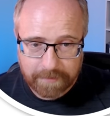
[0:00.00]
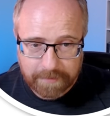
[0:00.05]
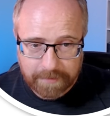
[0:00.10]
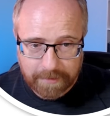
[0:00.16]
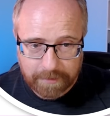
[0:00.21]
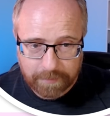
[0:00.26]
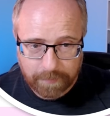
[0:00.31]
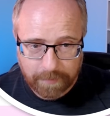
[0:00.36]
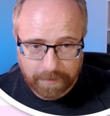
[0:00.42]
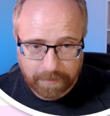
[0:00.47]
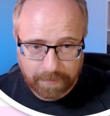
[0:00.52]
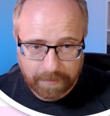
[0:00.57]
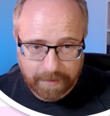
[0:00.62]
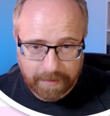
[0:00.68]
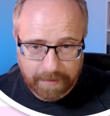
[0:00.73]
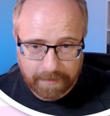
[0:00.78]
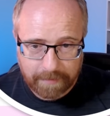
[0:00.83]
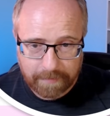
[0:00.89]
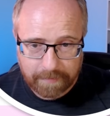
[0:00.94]
it says when they'll
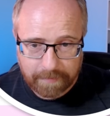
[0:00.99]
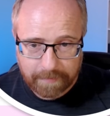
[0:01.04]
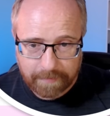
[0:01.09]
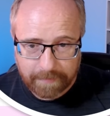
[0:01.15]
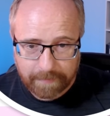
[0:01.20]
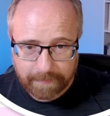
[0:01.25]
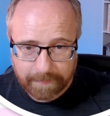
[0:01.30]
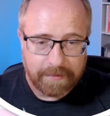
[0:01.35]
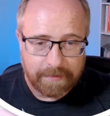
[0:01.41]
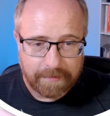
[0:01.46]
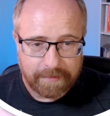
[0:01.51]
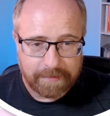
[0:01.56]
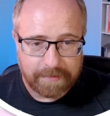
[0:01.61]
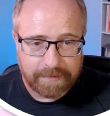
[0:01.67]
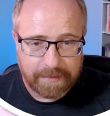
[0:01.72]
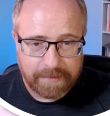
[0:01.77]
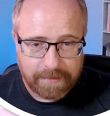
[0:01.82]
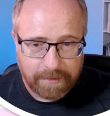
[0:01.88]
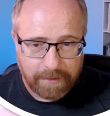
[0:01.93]
end. It
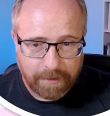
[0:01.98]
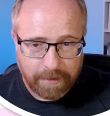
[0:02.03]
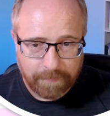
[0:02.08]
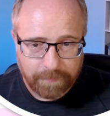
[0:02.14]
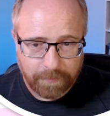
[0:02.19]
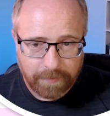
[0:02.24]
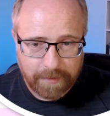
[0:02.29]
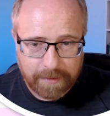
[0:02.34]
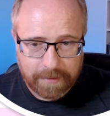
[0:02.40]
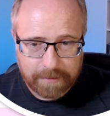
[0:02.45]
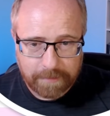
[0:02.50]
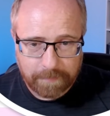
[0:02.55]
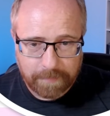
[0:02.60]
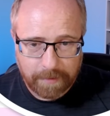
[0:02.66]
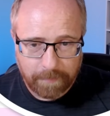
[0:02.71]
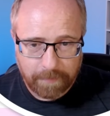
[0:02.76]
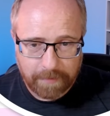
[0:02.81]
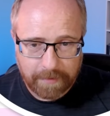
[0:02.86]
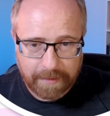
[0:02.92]
says the offer ends
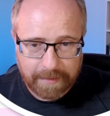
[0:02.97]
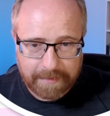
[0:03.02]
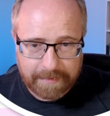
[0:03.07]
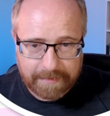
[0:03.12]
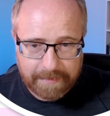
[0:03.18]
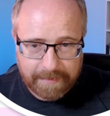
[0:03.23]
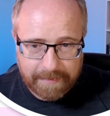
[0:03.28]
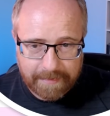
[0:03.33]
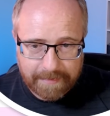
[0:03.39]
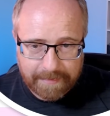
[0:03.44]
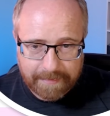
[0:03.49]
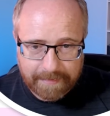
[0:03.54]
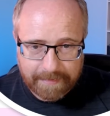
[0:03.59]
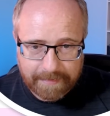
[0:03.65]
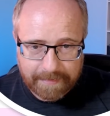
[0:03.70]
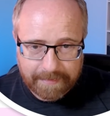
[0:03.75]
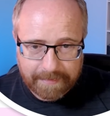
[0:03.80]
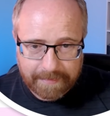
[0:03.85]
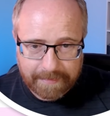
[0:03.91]
September
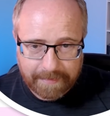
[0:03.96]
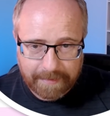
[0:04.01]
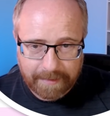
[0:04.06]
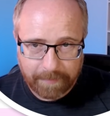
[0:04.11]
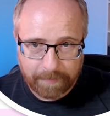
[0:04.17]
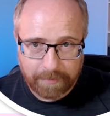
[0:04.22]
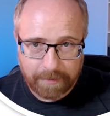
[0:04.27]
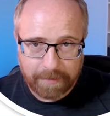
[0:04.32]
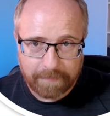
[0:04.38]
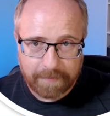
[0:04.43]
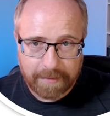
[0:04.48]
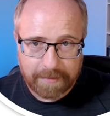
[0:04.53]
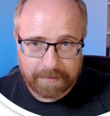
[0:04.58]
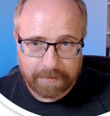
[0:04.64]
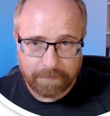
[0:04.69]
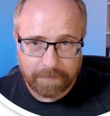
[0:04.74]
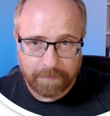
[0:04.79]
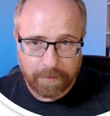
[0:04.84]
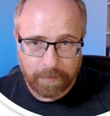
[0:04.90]
19th, and I believe
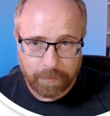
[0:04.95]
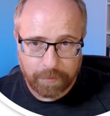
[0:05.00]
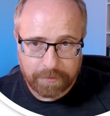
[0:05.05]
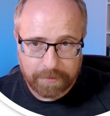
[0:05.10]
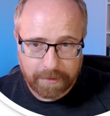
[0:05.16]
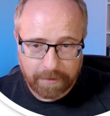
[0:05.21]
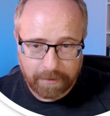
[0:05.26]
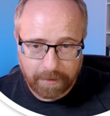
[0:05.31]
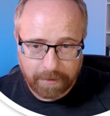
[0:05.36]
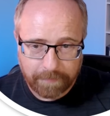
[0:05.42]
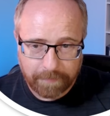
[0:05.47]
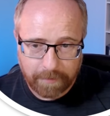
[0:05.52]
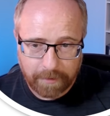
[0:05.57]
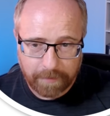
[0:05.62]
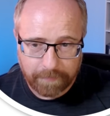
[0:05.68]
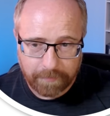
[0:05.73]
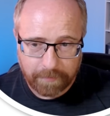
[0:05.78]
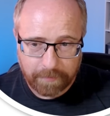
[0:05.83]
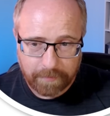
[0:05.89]
that's the 50% off
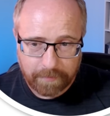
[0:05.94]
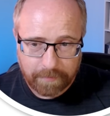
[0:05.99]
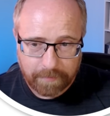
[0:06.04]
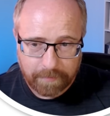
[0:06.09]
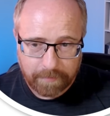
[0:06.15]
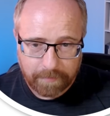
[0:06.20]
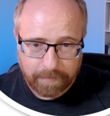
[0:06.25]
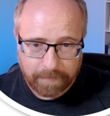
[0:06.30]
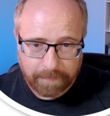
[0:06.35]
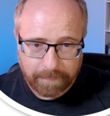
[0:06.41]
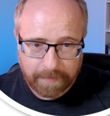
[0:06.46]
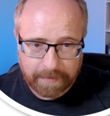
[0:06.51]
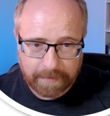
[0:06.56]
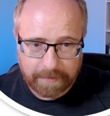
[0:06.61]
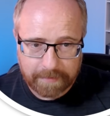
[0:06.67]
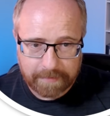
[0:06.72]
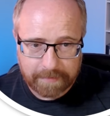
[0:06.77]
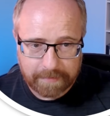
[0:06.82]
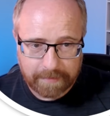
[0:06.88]
offer. It
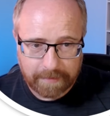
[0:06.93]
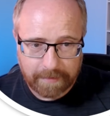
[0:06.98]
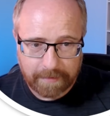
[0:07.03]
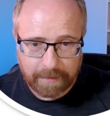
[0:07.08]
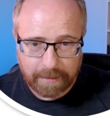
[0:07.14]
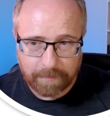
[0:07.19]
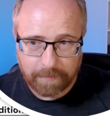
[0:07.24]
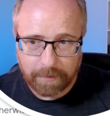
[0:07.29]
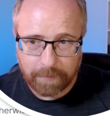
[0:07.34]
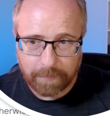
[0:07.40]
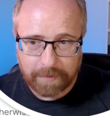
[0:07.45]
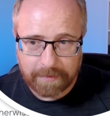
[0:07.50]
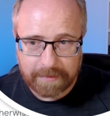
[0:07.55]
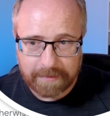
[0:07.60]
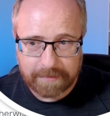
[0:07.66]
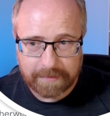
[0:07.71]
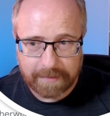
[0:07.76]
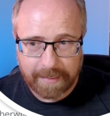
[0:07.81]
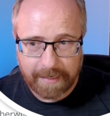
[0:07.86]
doesn't say anything about when
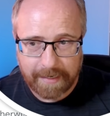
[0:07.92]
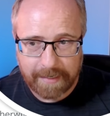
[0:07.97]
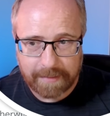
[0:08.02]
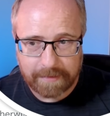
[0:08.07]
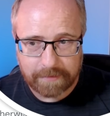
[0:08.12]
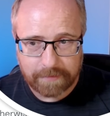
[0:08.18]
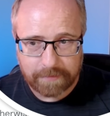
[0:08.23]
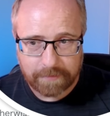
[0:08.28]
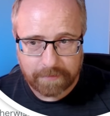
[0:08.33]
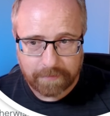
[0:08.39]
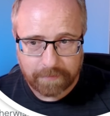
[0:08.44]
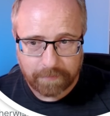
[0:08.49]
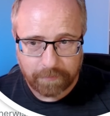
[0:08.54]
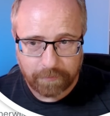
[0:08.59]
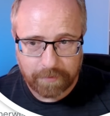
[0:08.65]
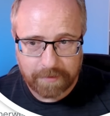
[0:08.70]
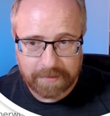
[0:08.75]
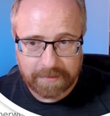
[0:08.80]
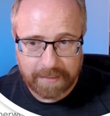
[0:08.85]
these scans,
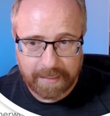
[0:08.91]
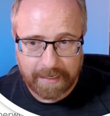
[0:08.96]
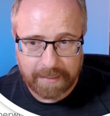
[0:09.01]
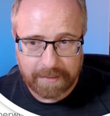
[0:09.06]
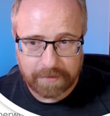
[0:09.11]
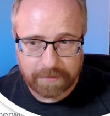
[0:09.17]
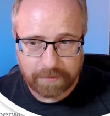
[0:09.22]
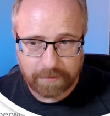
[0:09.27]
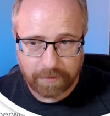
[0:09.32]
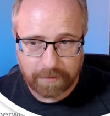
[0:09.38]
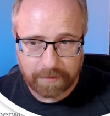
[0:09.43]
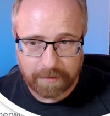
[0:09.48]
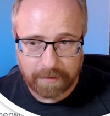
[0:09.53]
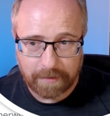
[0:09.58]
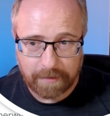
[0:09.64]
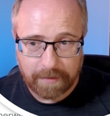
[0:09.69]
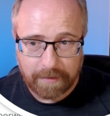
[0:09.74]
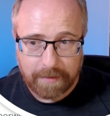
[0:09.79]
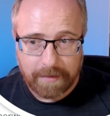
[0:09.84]
free scans, are
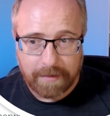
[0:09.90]
done.